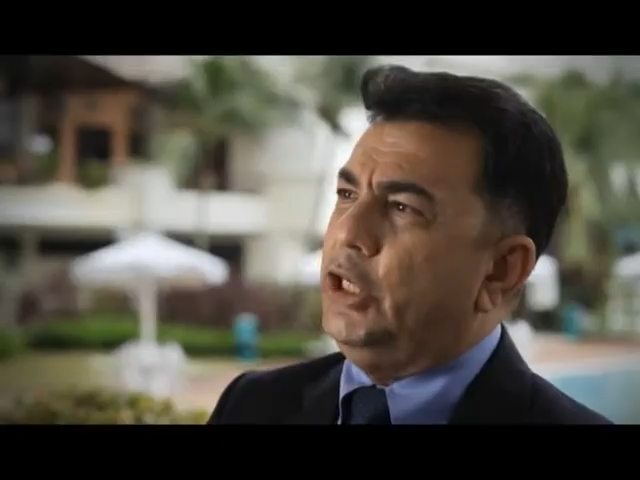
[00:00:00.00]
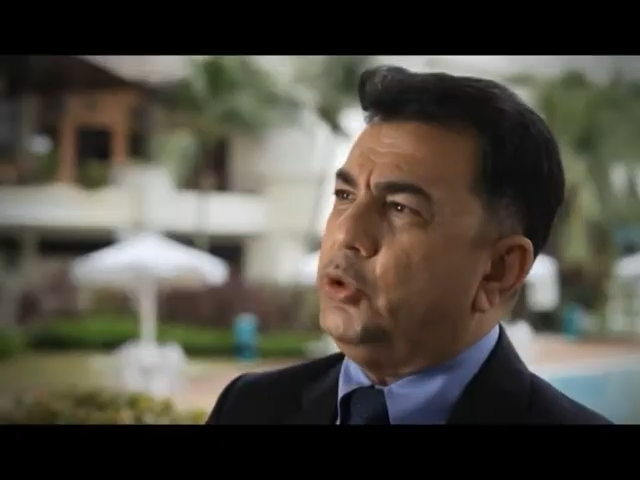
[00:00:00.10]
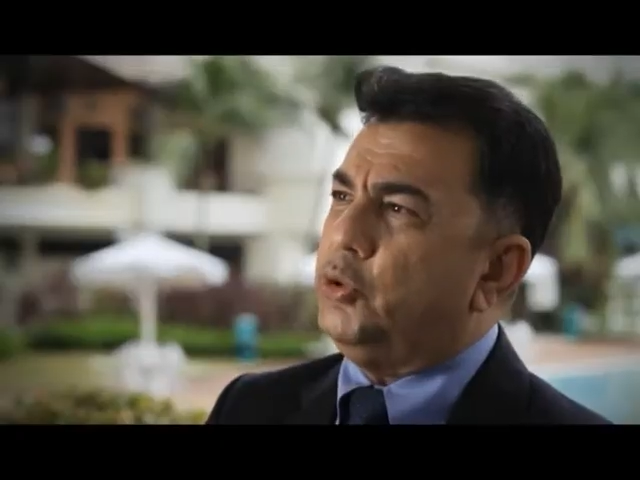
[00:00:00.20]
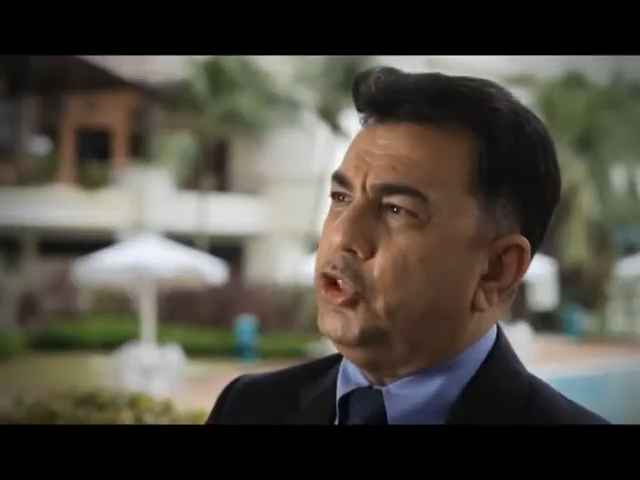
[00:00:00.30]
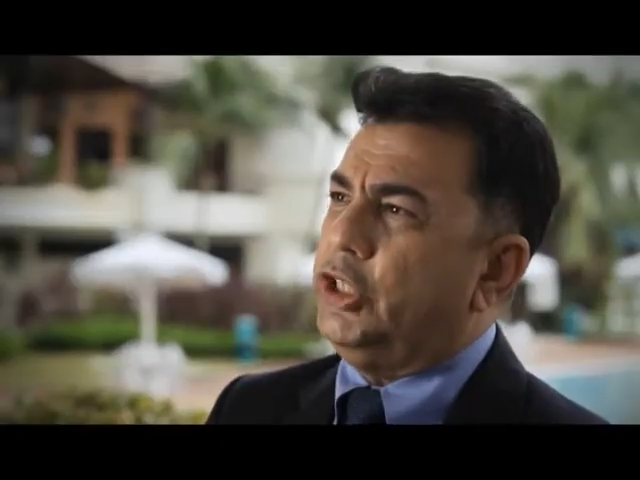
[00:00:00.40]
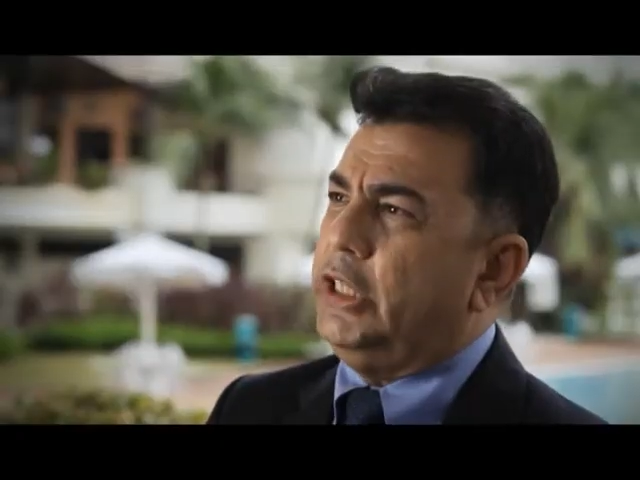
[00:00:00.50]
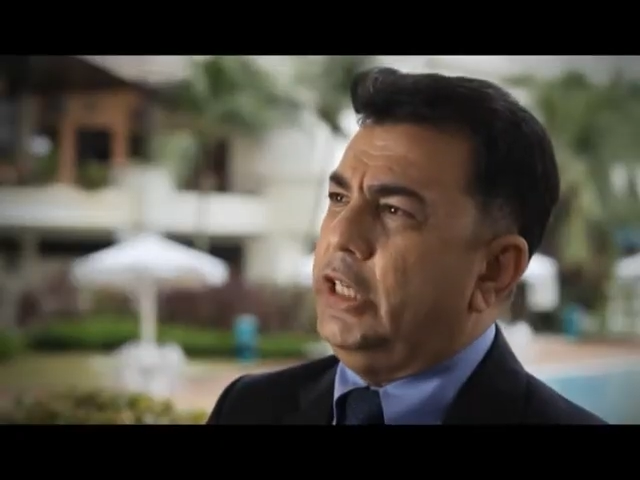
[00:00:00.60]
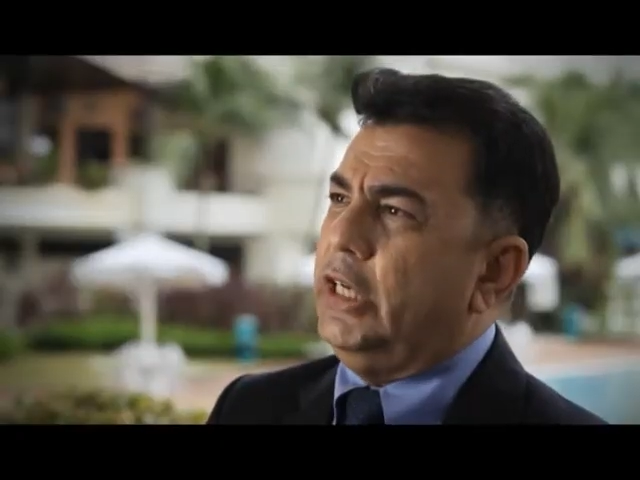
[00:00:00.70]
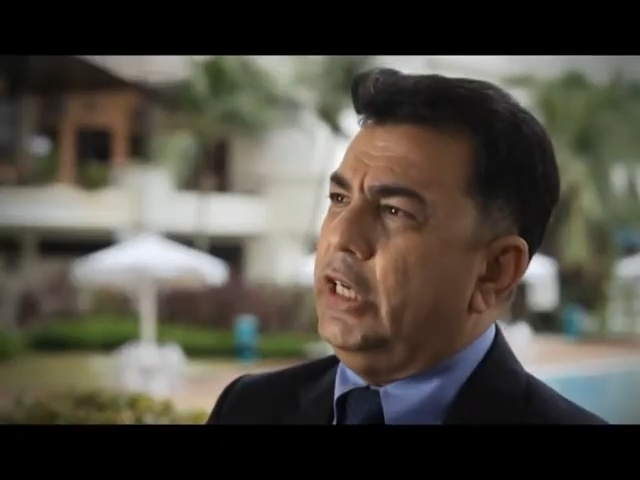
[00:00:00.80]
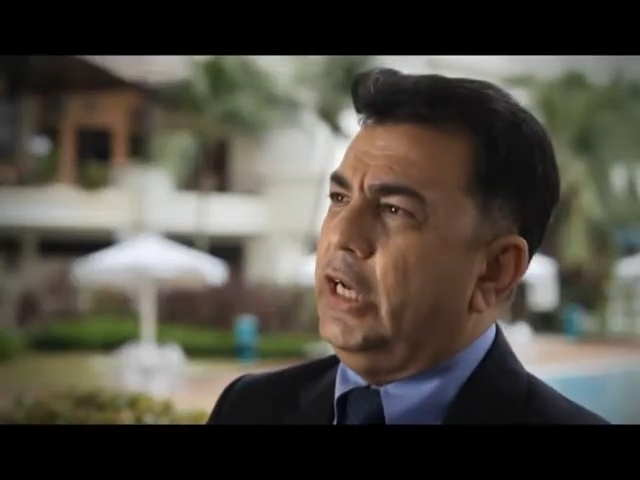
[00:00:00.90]
to see
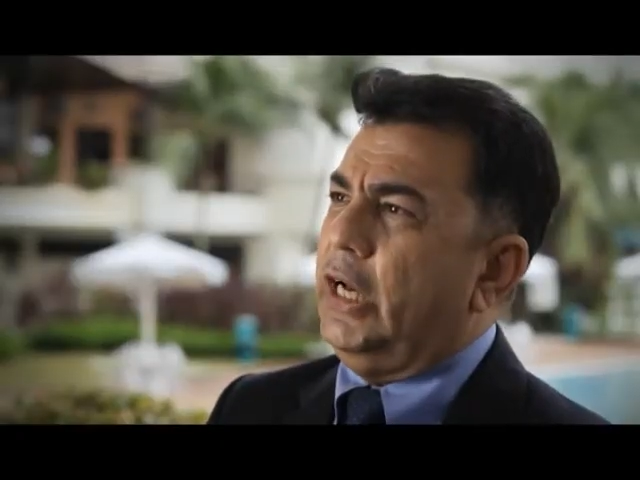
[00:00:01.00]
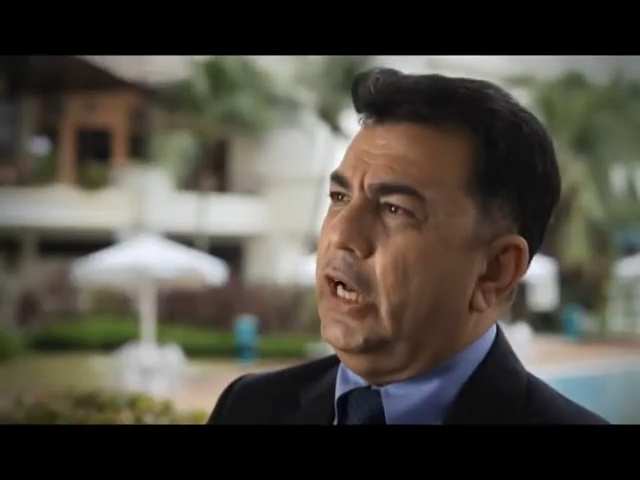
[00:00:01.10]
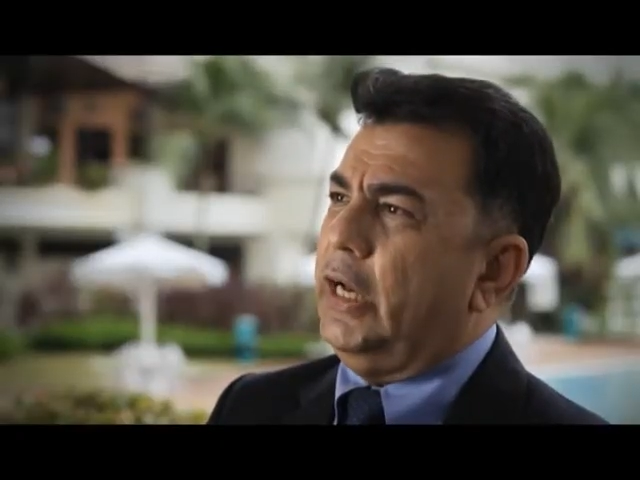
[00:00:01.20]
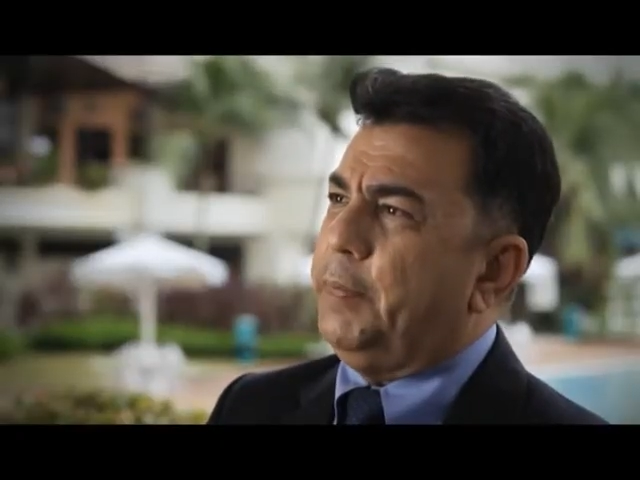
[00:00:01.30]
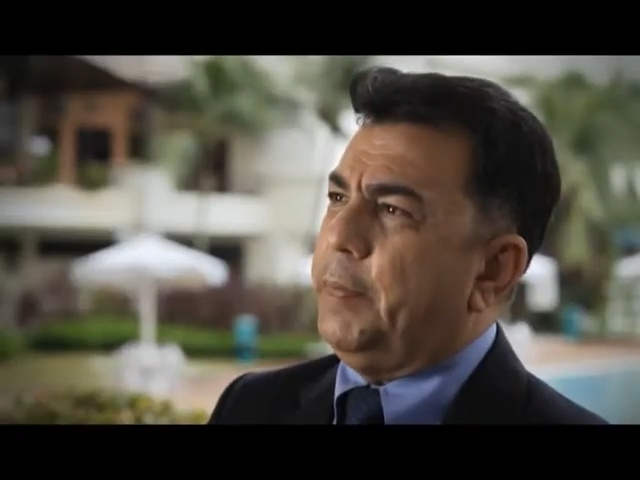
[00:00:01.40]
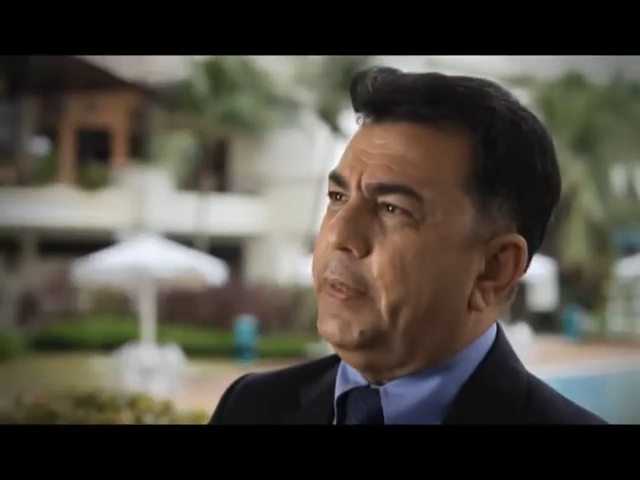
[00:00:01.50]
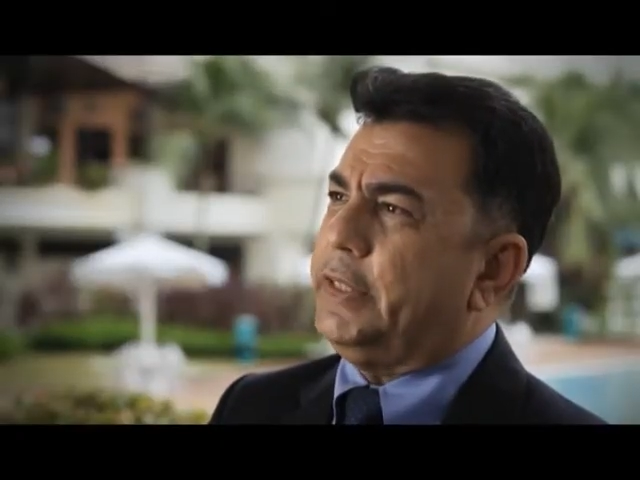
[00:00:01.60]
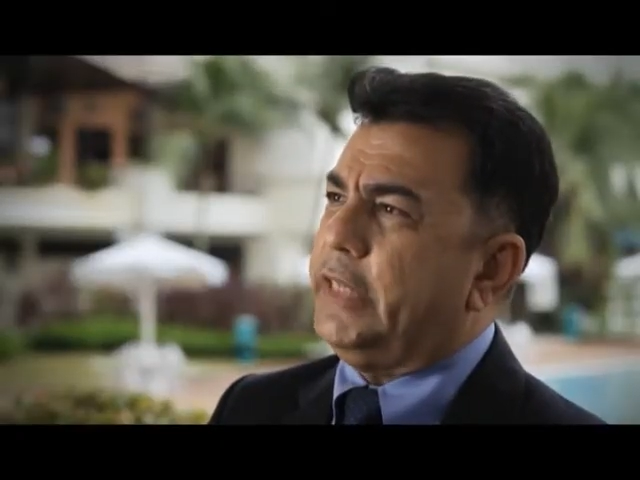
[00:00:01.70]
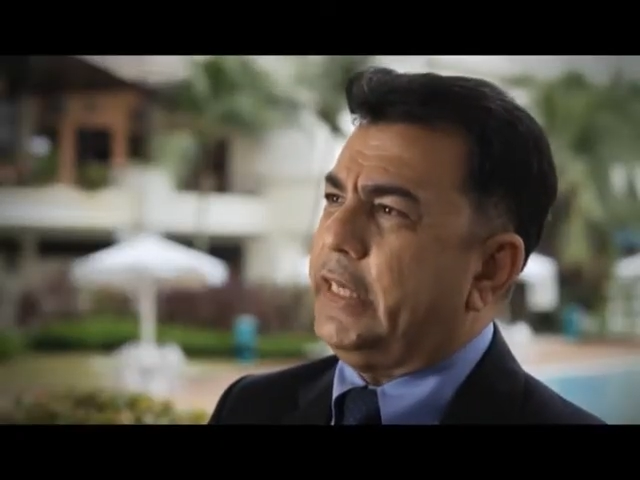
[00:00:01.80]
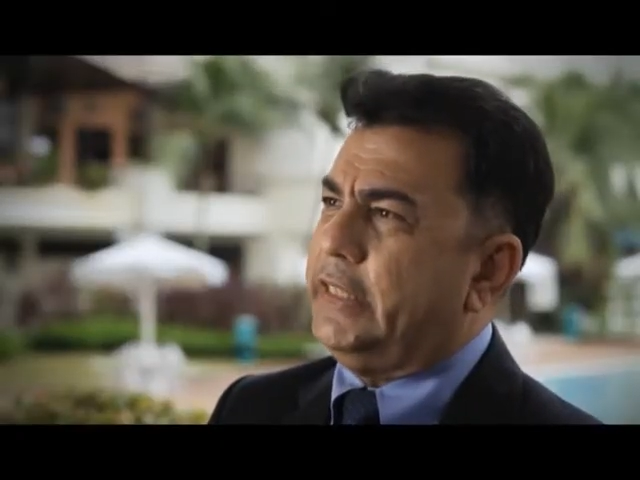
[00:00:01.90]
people
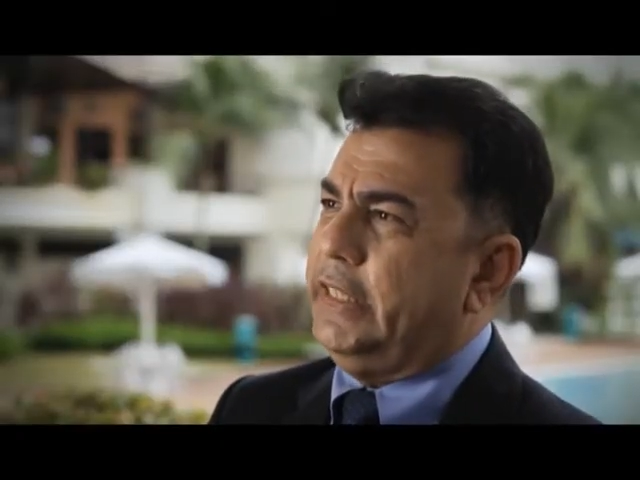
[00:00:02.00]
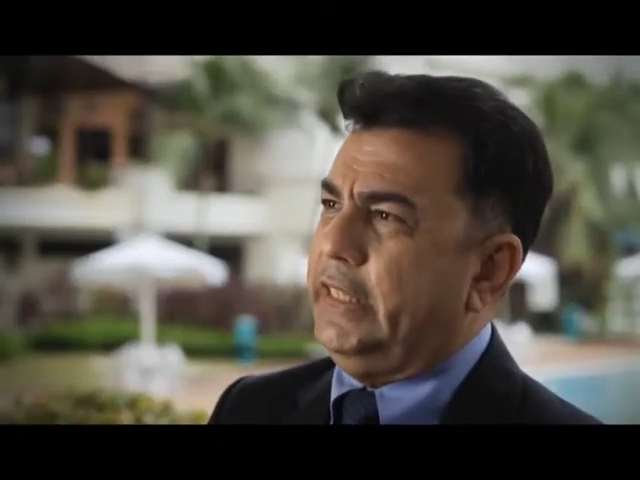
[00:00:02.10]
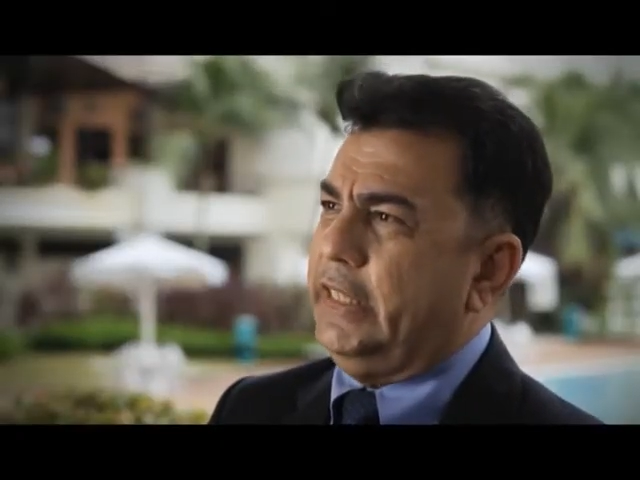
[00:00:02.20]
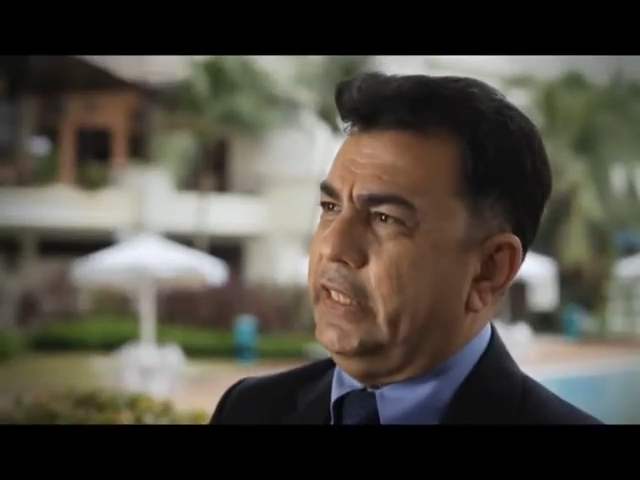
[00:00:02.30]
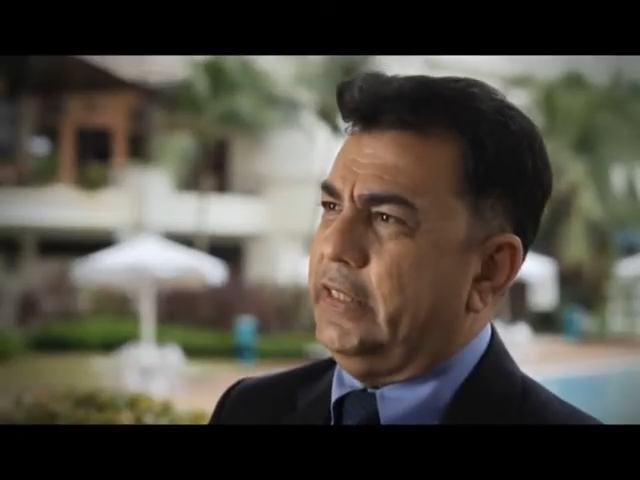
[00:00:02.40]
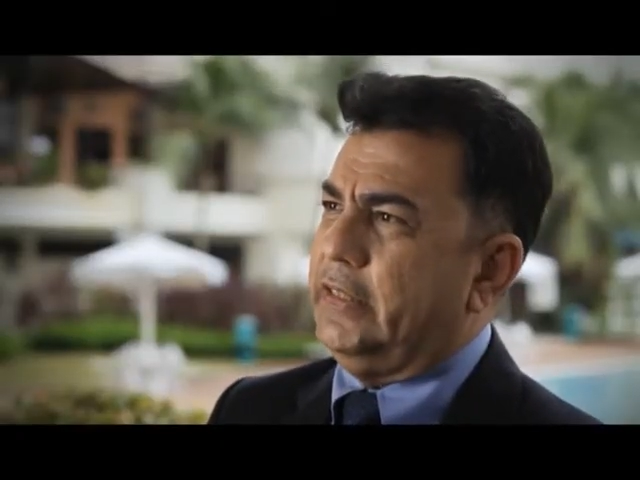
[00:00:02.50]
succeeding